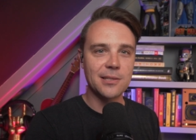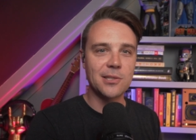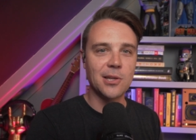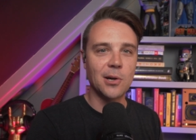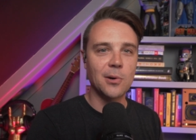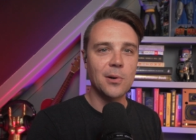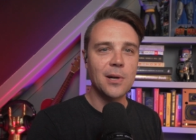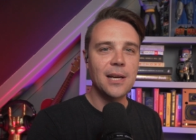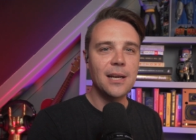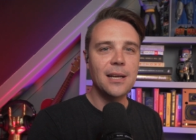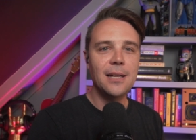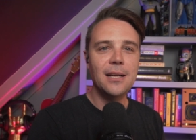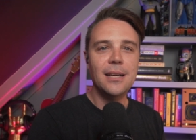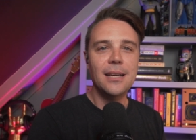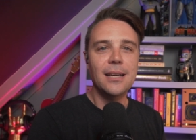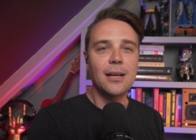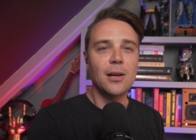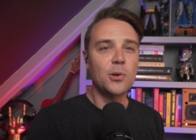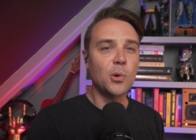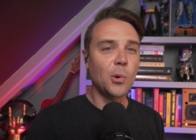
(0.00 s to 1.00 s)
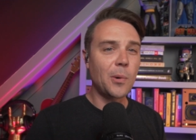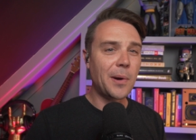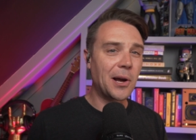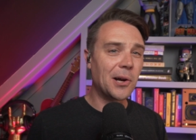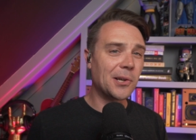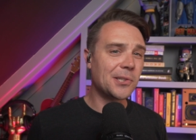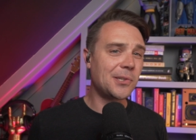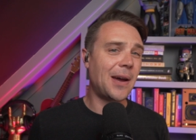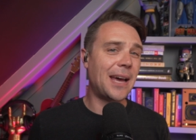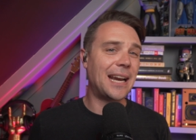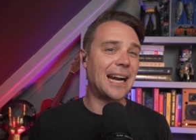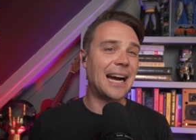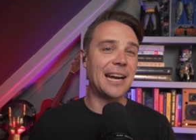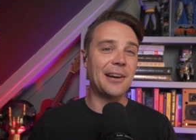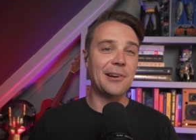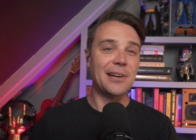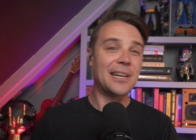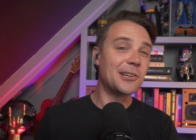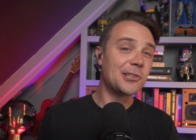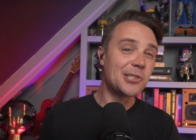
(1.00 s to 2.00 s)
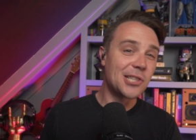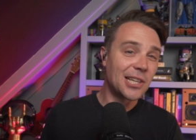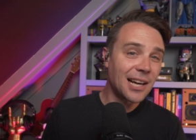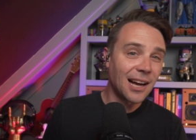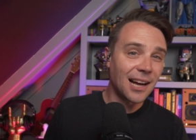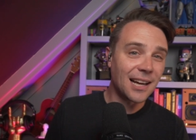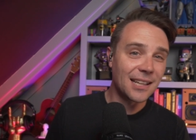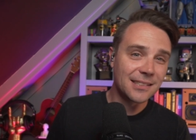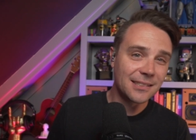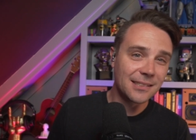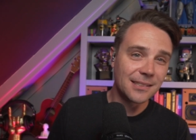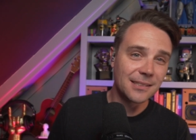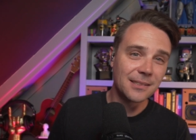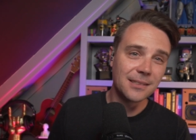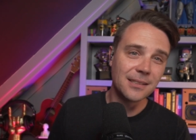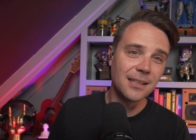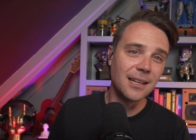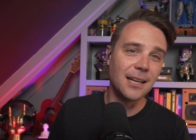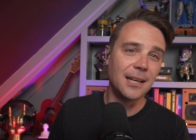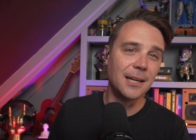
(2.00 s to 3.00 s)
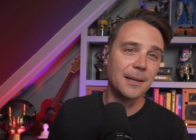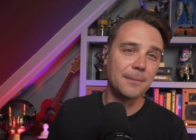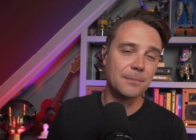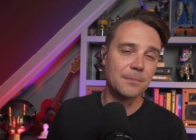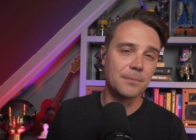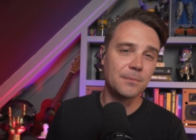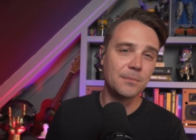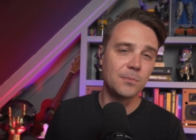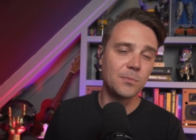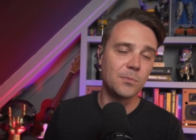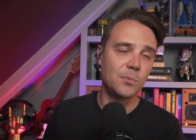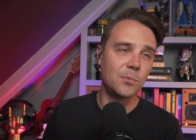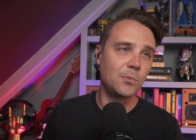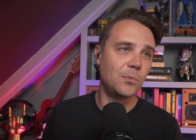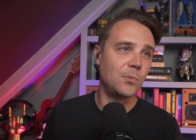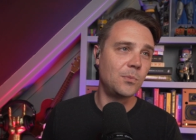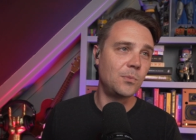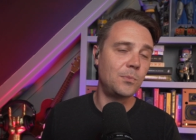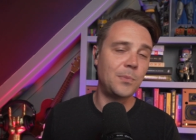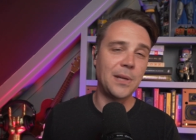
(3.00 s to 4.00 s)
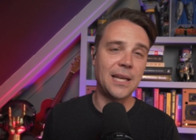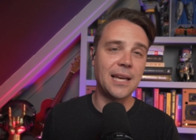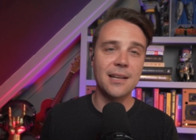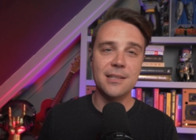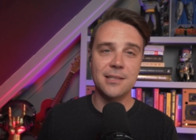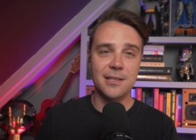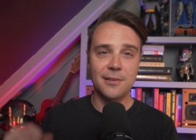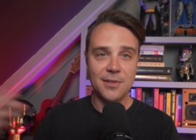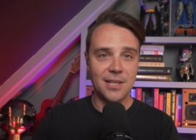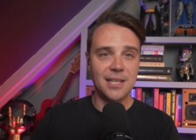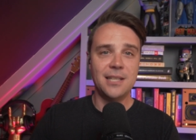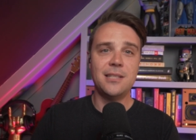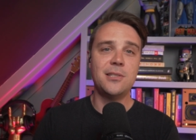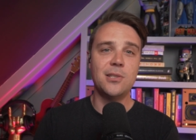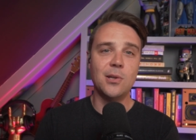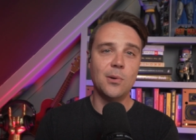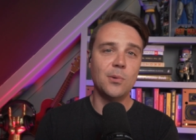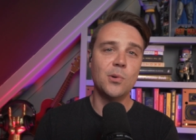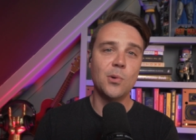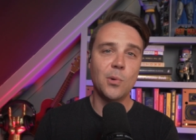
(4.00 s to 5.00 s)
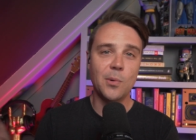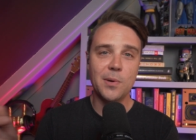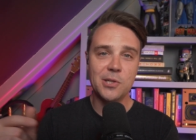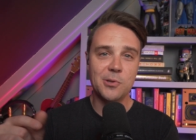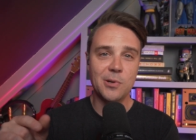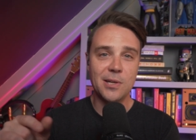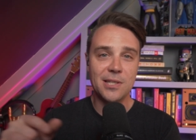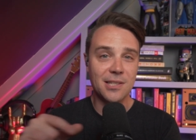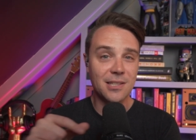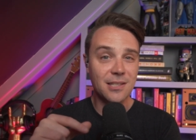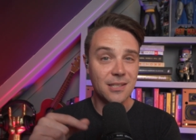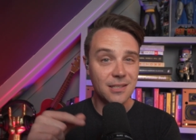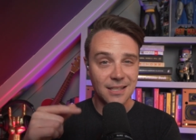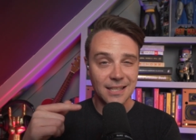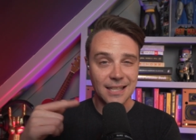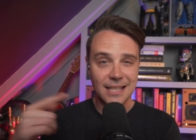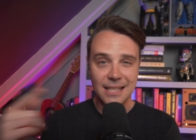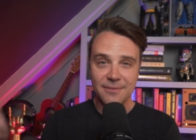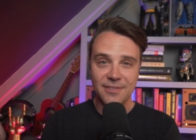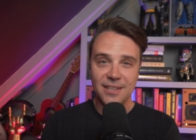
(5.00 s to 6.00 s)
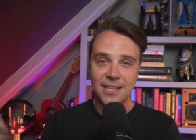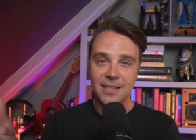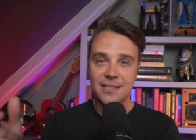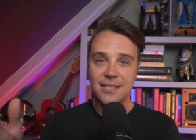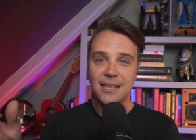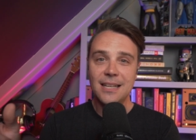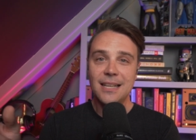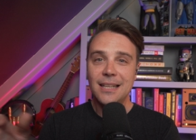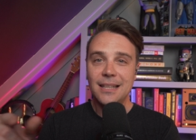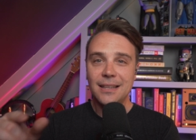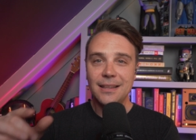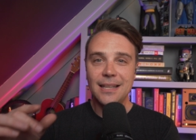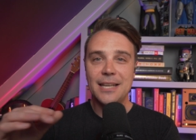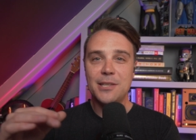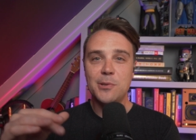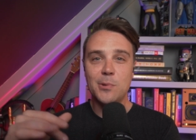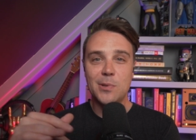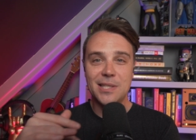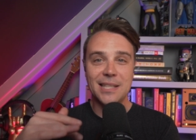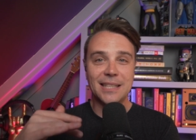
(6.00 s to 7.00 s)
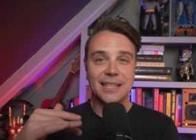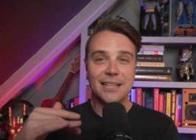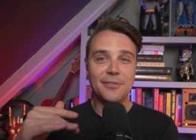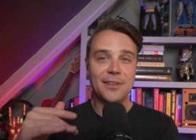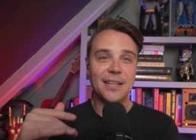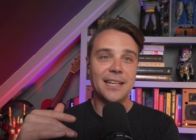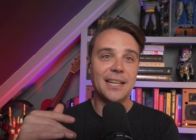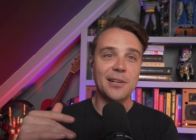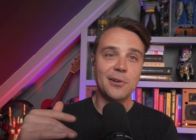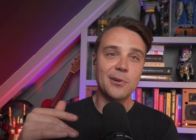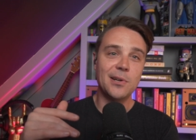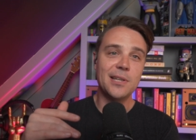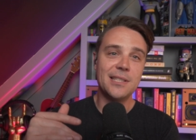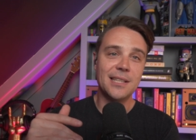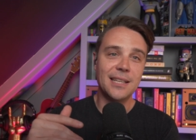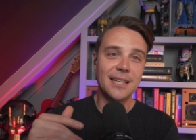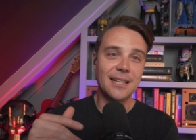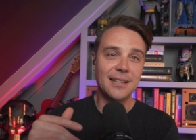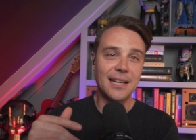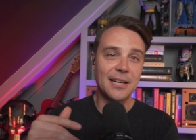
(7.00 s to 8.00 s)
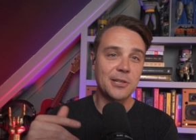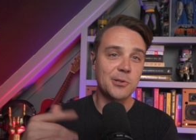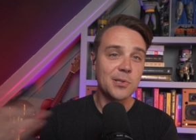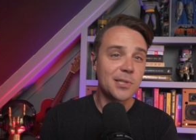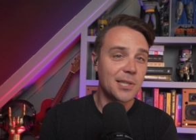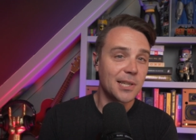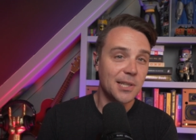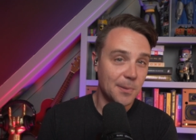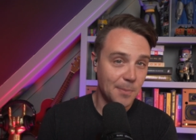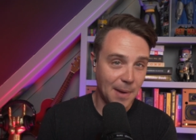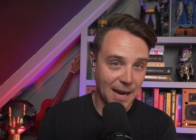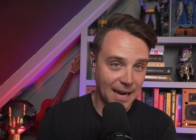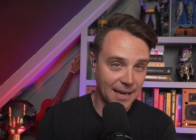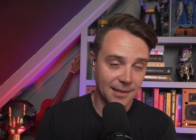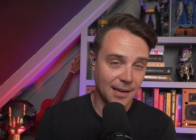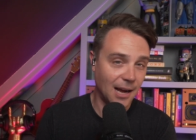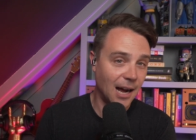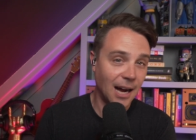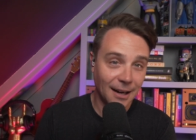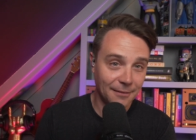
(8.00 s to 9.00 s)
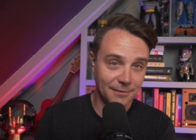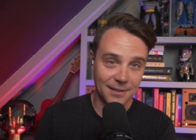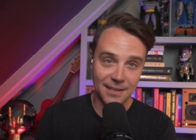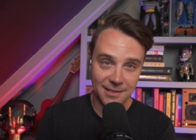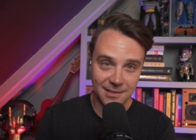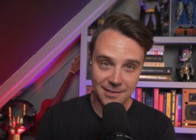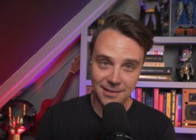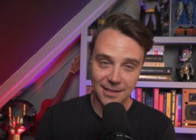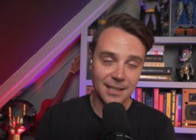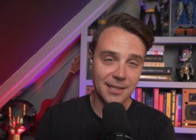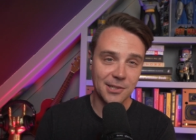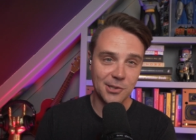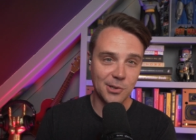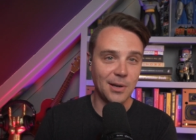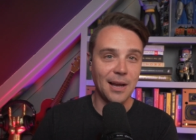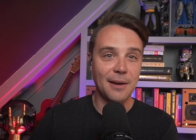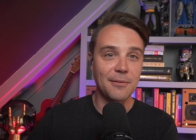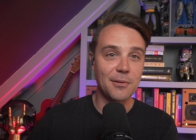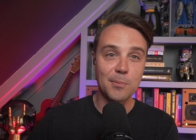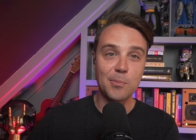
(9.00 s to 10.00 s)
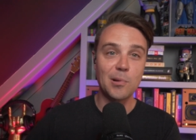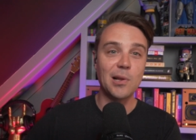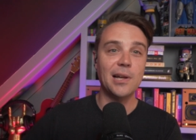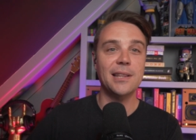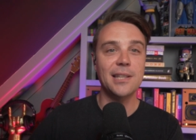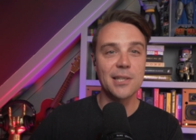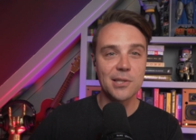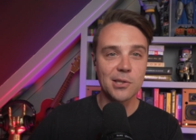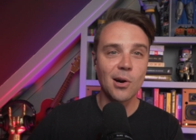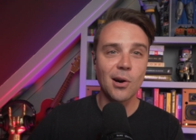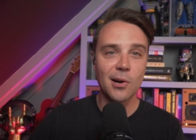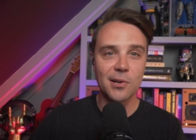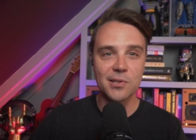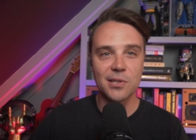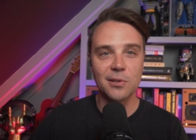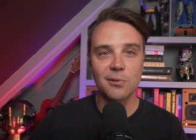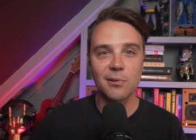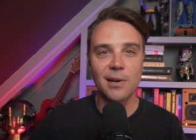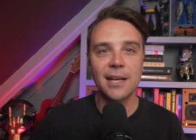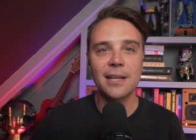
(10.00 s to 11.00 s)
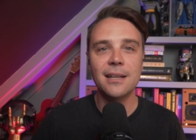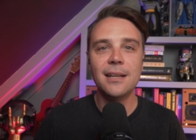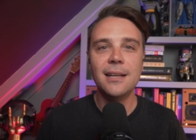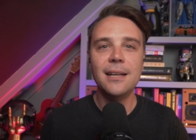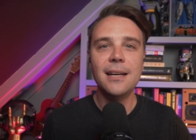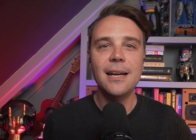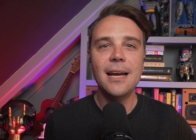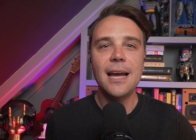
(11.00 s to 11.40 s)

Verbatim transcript: So Norway also had higher energy costs um, because of this. So Norway's transition to EVs led to a significant increase in electricity demand, obviously, because you're going to plug these cars in, right?